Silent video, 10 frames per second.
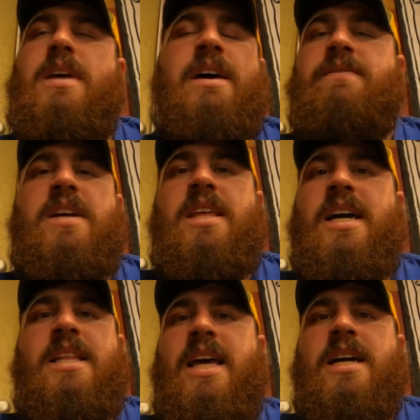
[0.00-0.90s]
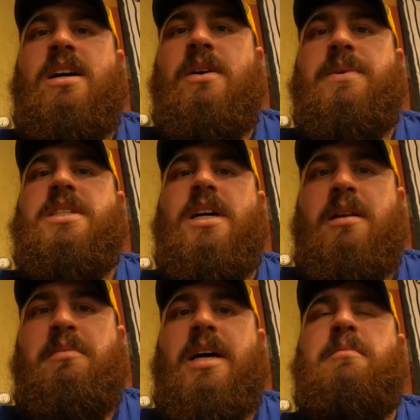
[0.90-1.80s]
Everything on that car was
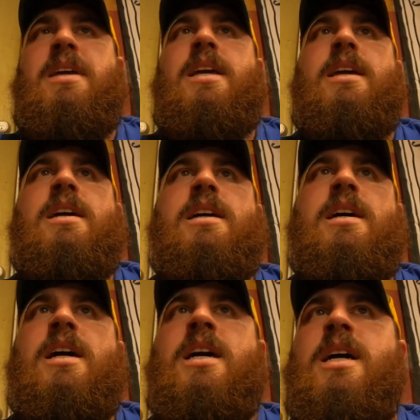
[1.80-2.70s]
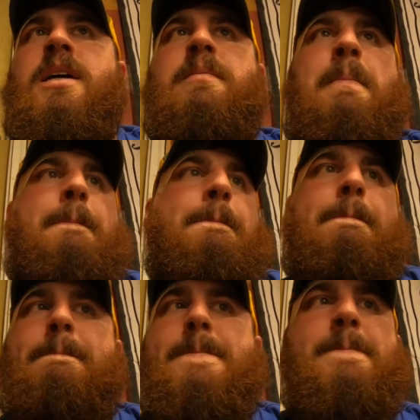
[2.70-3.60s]
done by me.
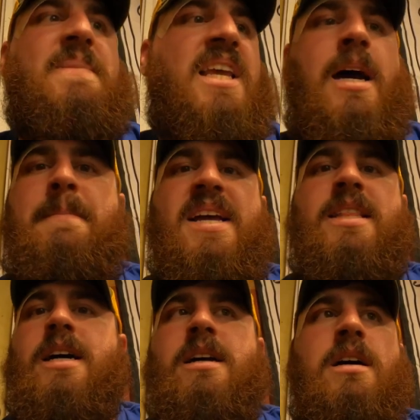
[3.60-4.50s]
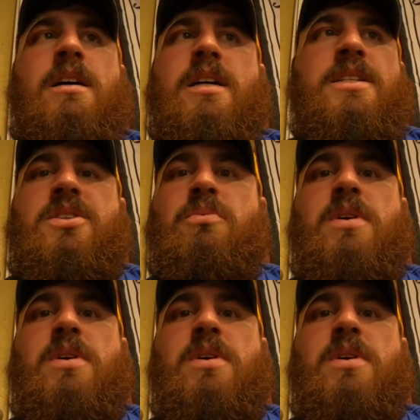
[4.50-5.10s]
I made that car into